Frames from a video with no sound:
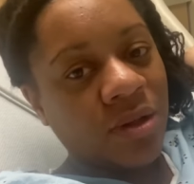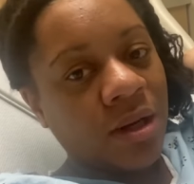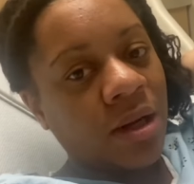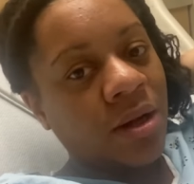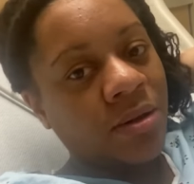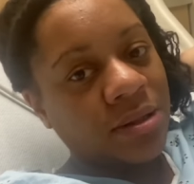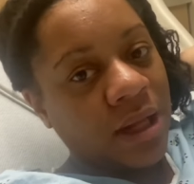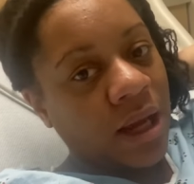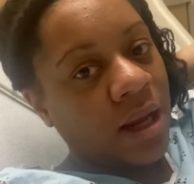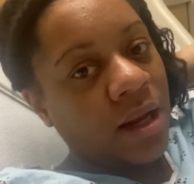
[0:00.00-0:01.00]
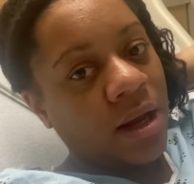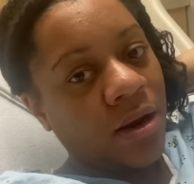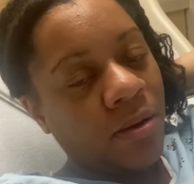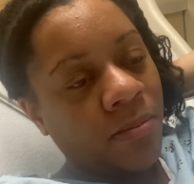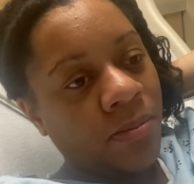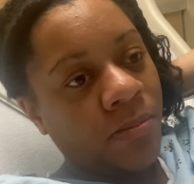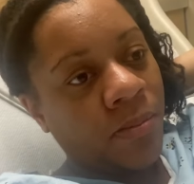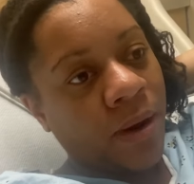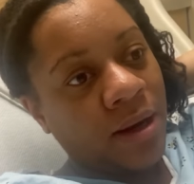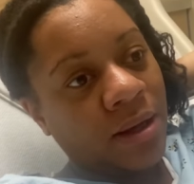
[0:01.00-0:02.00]
Trying to let her stay in there. I'm
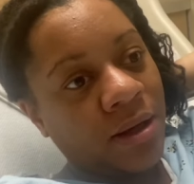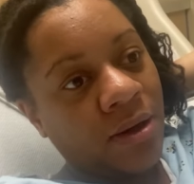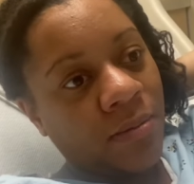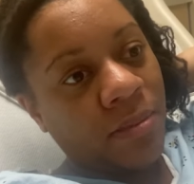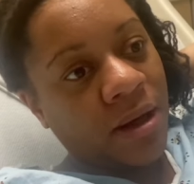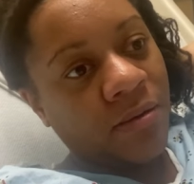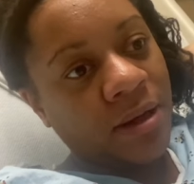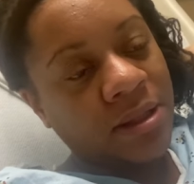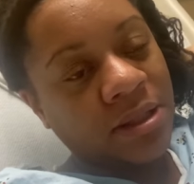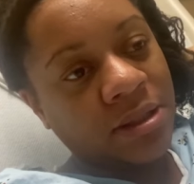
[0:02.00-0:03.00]
practically on bed rest.